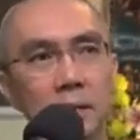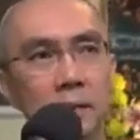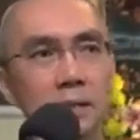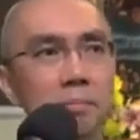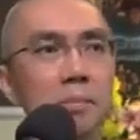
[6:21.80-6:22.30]

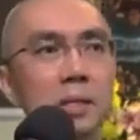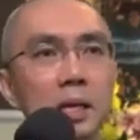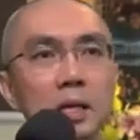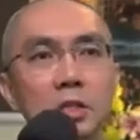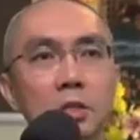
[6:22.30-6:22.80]
Doesn't mean
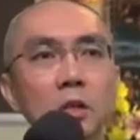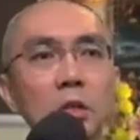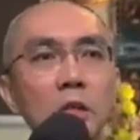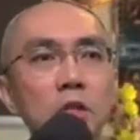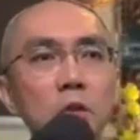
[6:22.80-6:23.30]
that
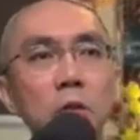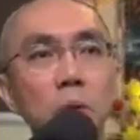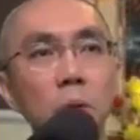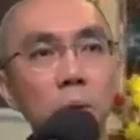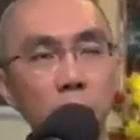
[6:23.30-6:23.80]
it's going to
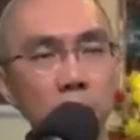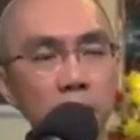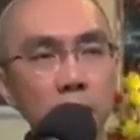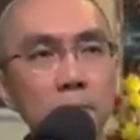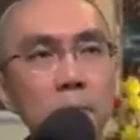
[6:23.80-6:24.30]
go
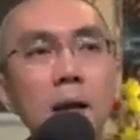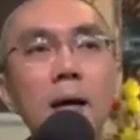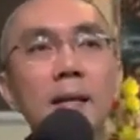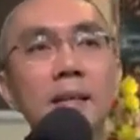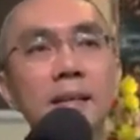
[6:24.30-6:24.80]
away.
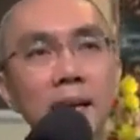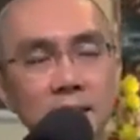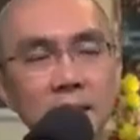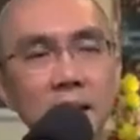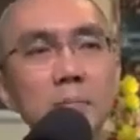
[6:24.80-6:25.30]

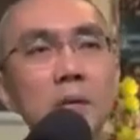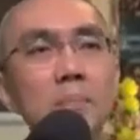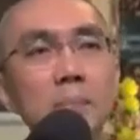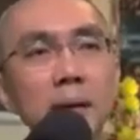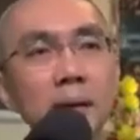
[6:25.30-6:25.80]
Next time
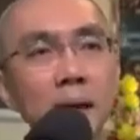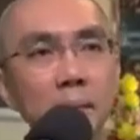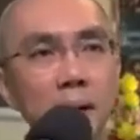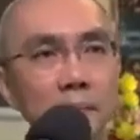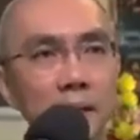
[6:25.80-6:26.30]
it may
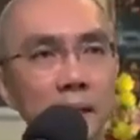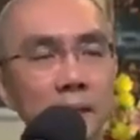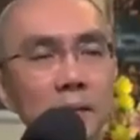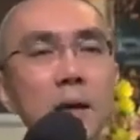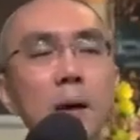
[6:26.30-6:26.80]
come up
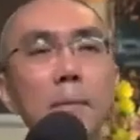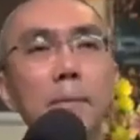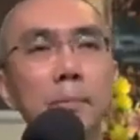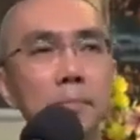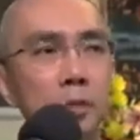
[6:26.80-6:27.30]
again.
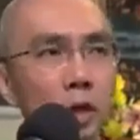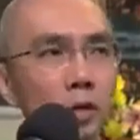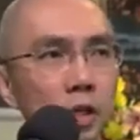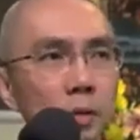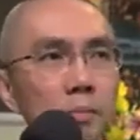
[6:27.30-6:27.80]

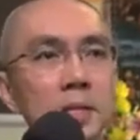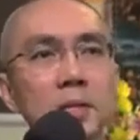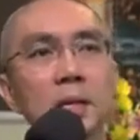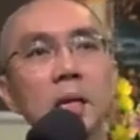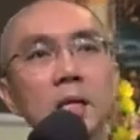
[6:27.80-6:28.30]
Your job is
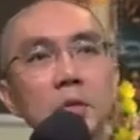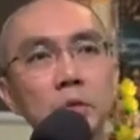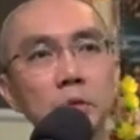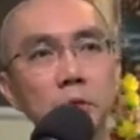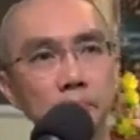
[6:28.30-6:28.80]

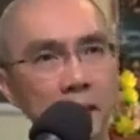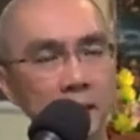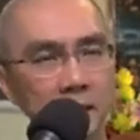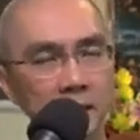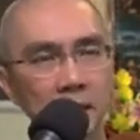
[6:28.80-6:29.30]
again to
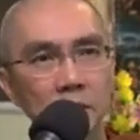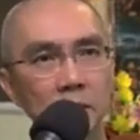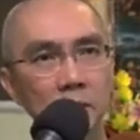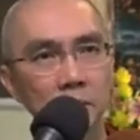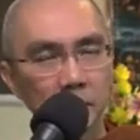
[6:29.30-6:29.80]
pay
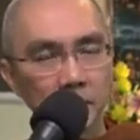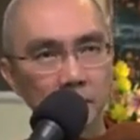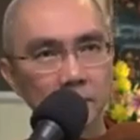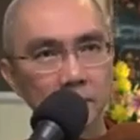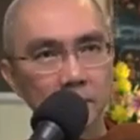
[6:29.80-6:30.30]
attention to it.
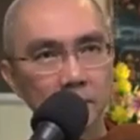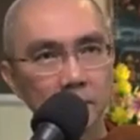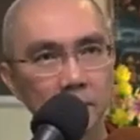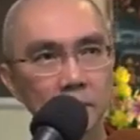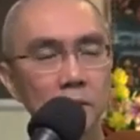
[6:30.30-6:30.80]

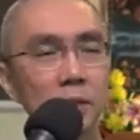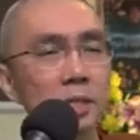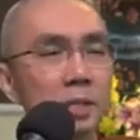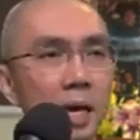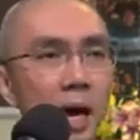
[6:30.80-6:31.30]
So
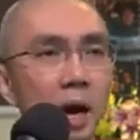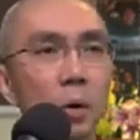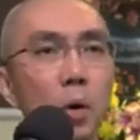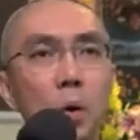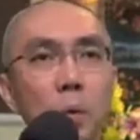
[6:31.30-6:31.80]
this is
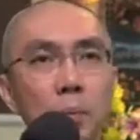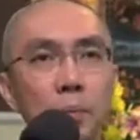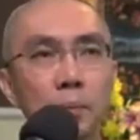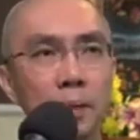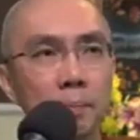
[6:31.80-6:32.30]
how
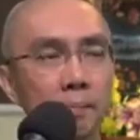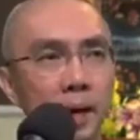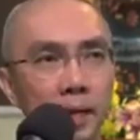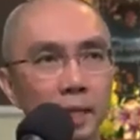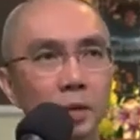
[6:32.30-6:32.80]
the
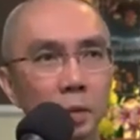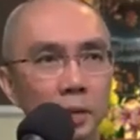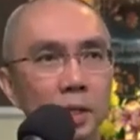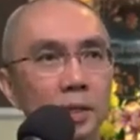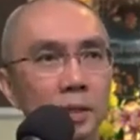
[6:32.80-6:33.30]
mind
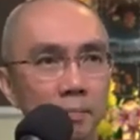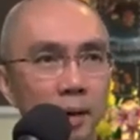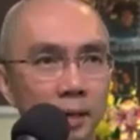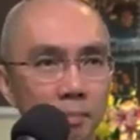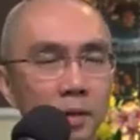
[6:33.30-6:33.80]
noting the
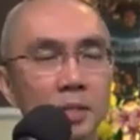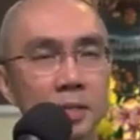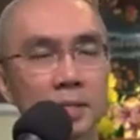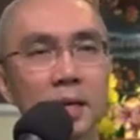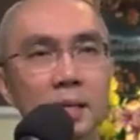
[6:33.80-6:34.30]
mind, because
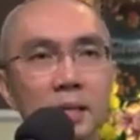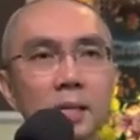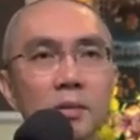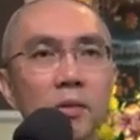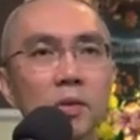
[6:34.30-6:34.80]
the
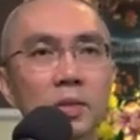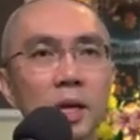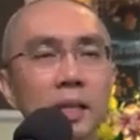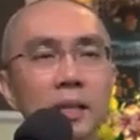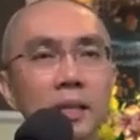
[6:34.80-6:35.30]
sadness falls
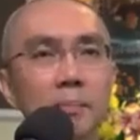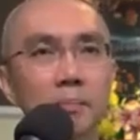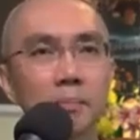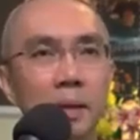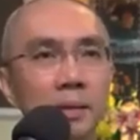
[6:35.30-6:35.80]
under
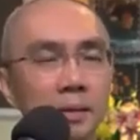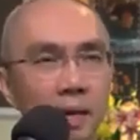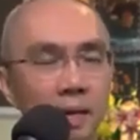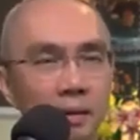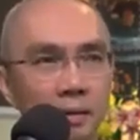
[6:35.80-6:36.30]
mental
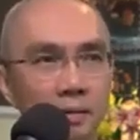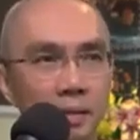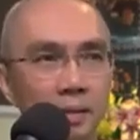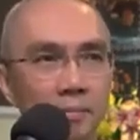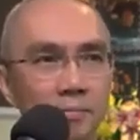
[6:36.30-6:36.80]
category.